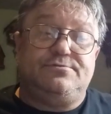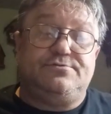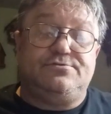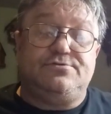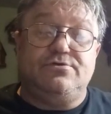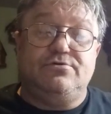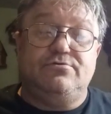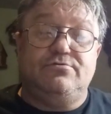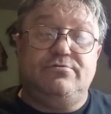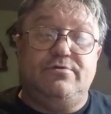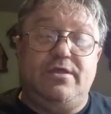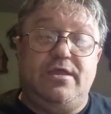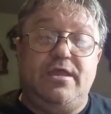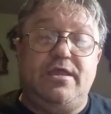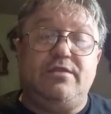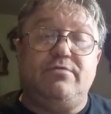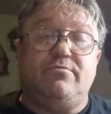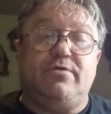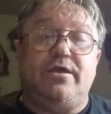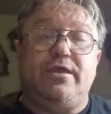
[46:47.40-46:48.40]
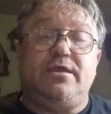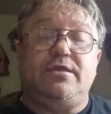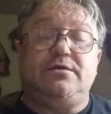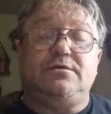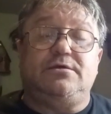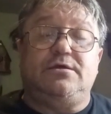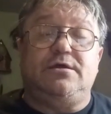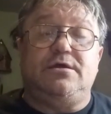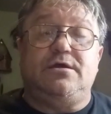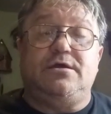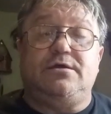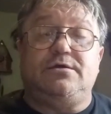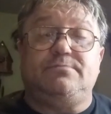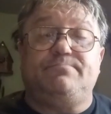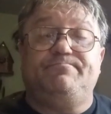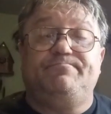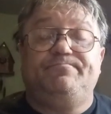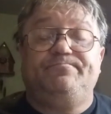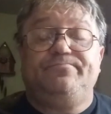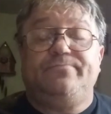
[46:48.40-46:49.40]
So, anyway, uh,
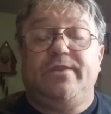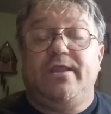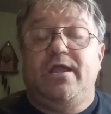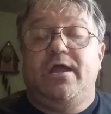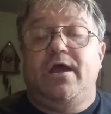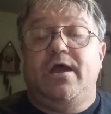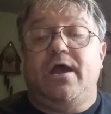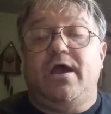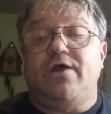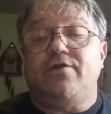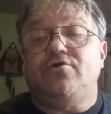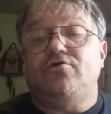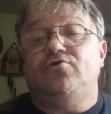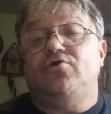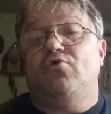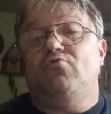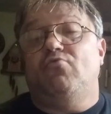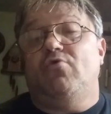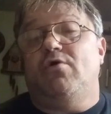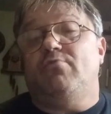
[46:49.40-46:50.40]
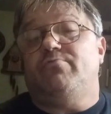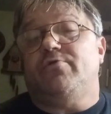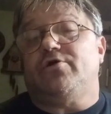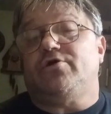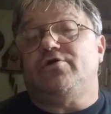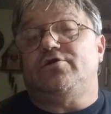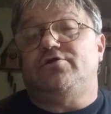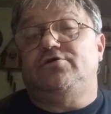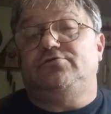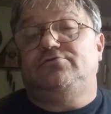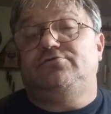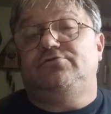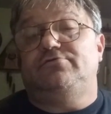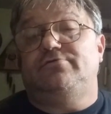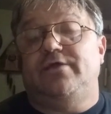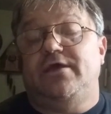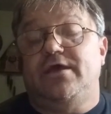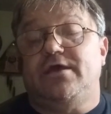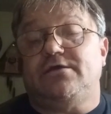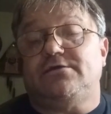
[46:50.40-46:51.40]
I don't know what we're going to do
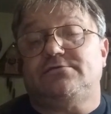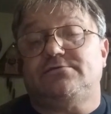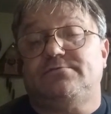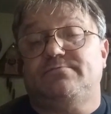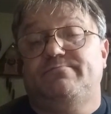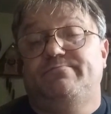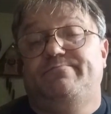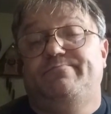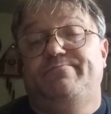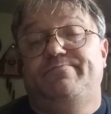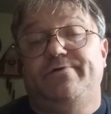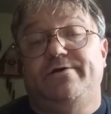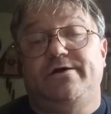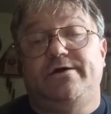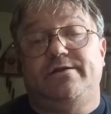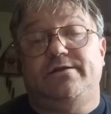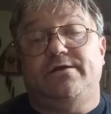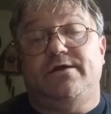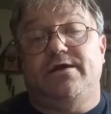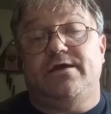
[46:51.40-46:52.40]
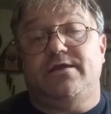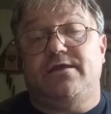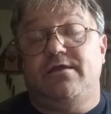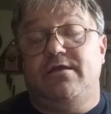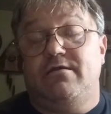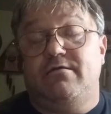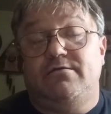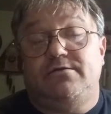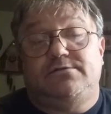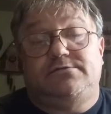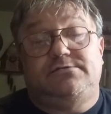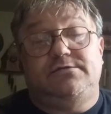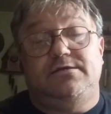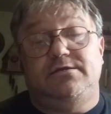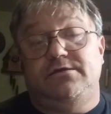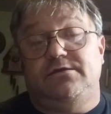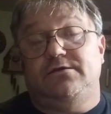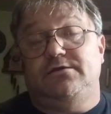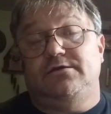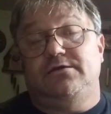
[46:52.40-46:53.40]
next, but I
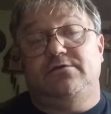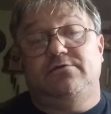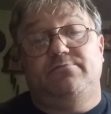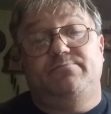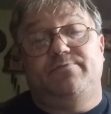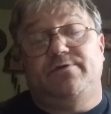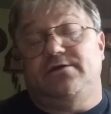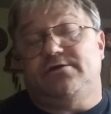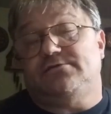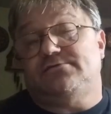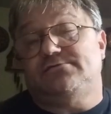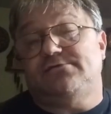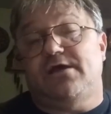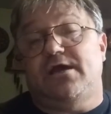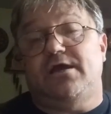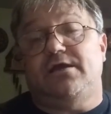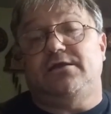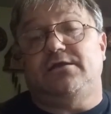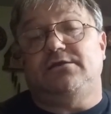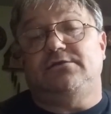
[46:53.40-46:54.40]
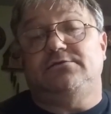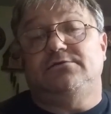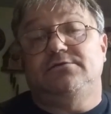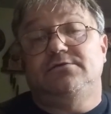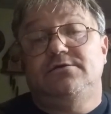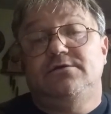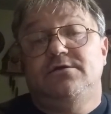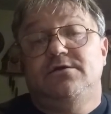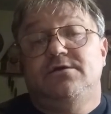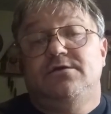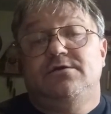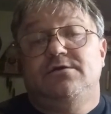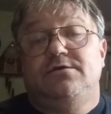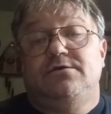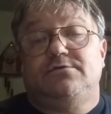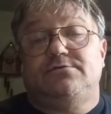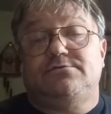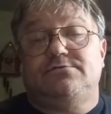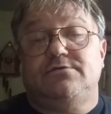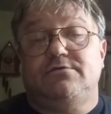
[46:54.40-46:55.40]
guarantee you it'll be exciting.
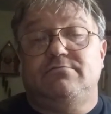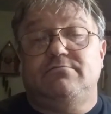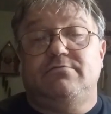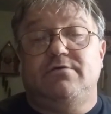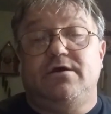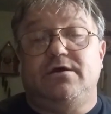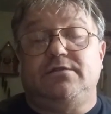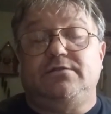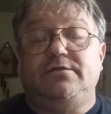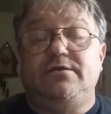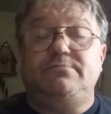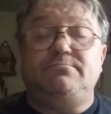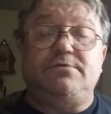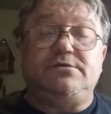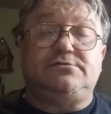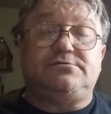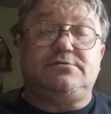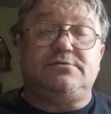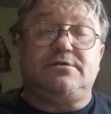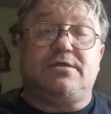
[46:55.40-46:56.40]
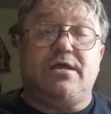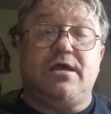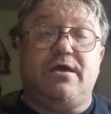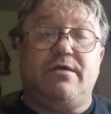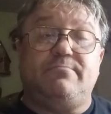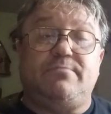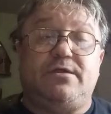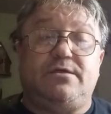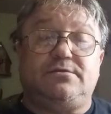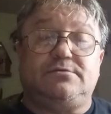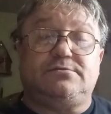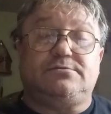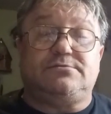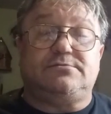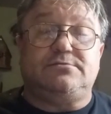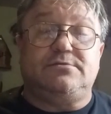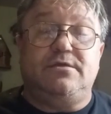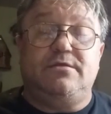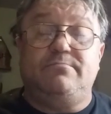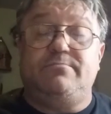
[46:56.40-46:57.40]
So, uh, leave me some
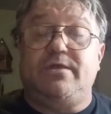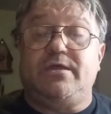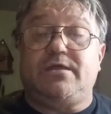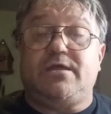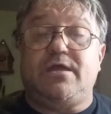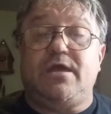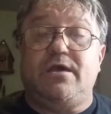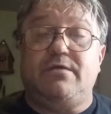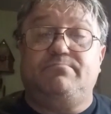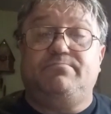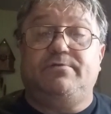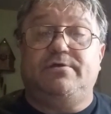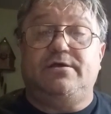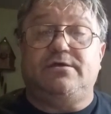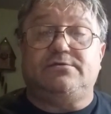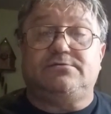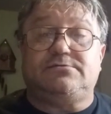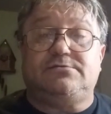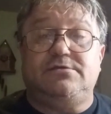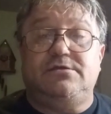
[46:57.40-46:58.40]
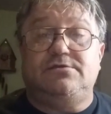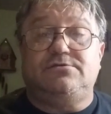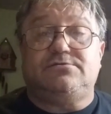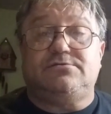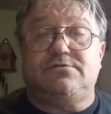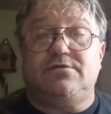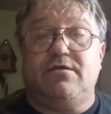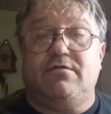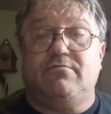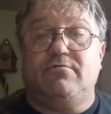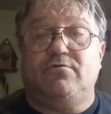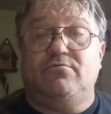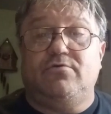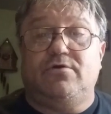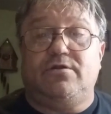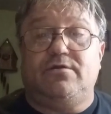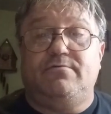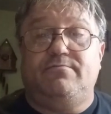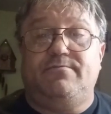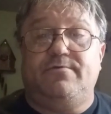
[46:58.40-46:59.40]
comments, and may God bless each and every
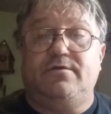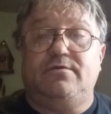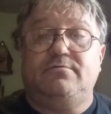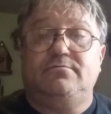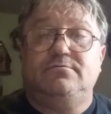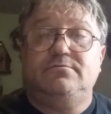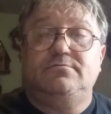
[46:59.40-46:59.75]
one of you.